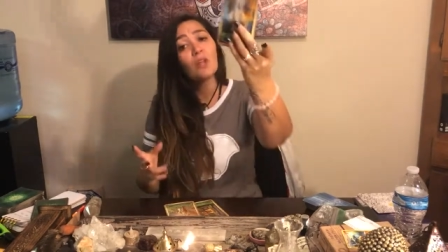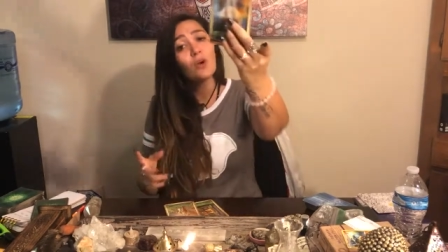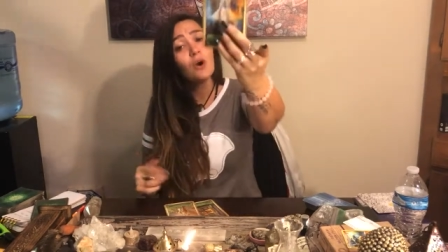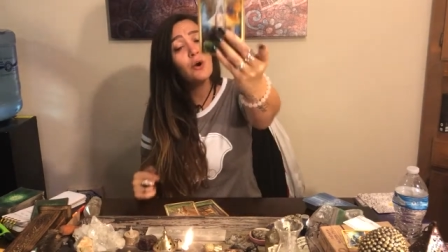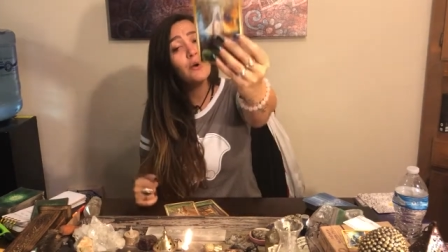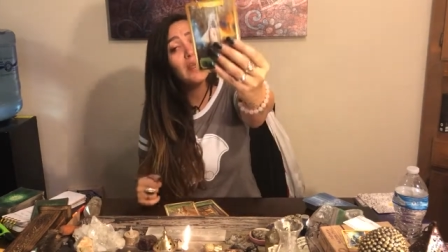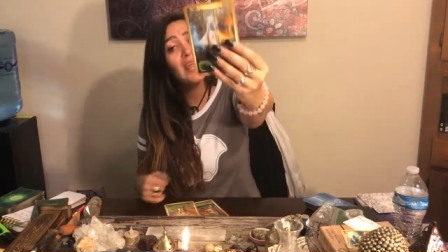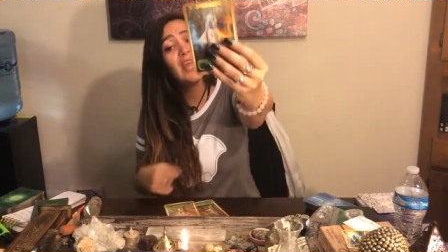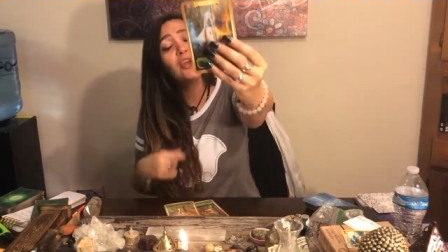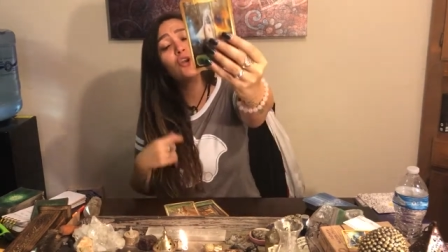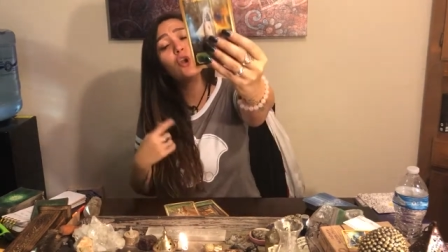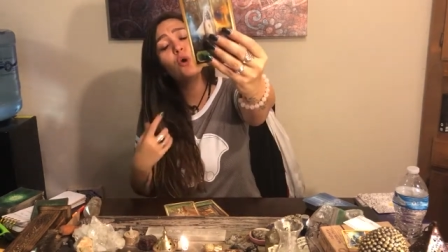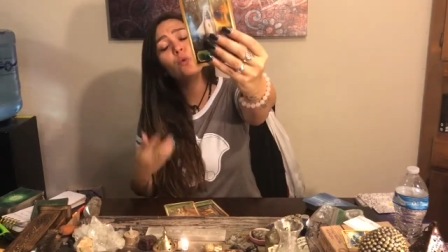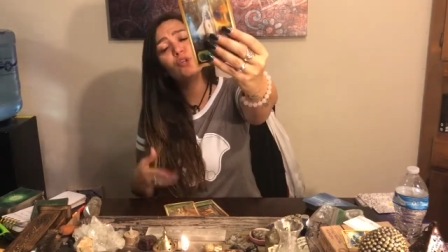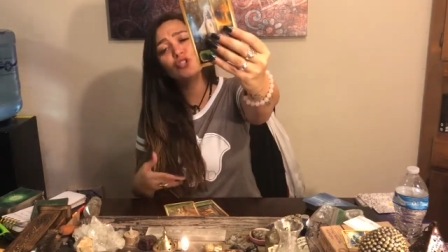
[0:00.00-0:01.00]
all right, and
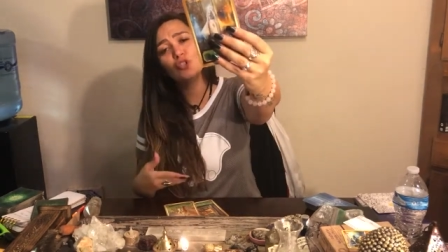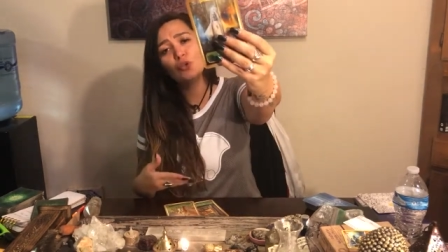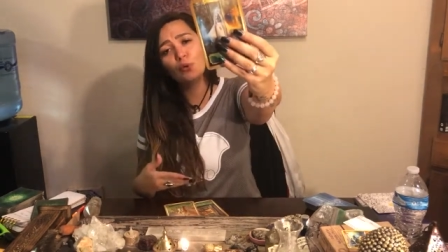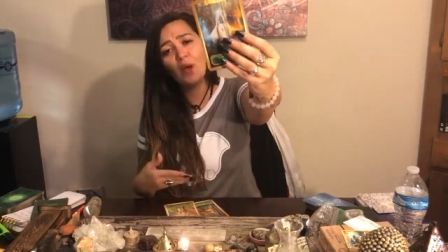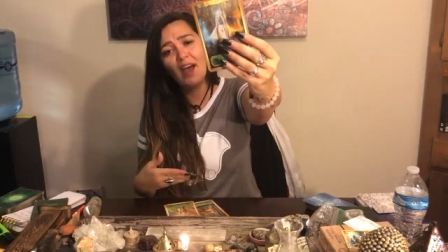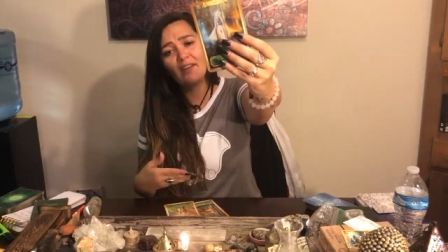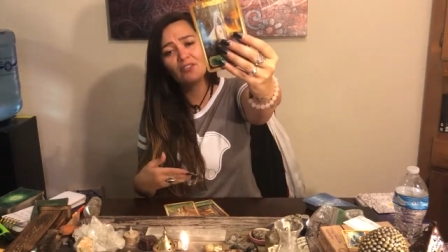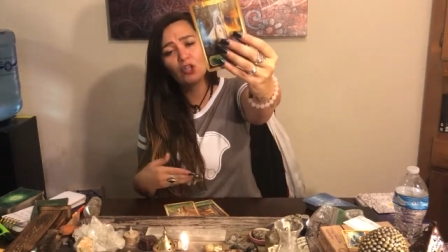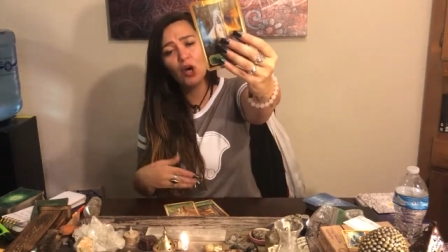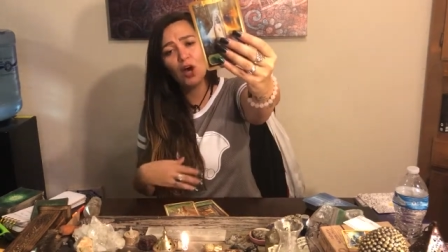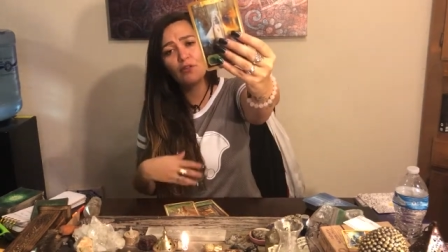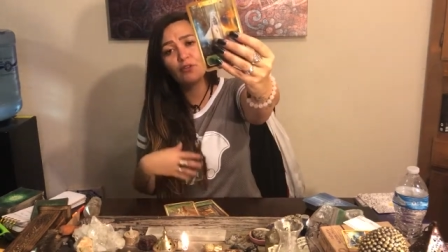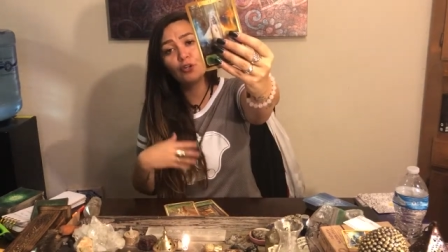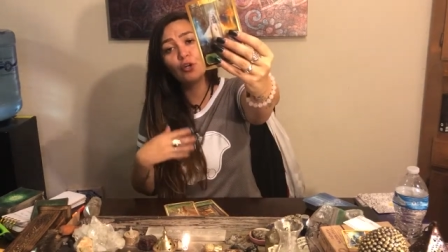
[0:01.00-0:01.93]
know what you have to offer.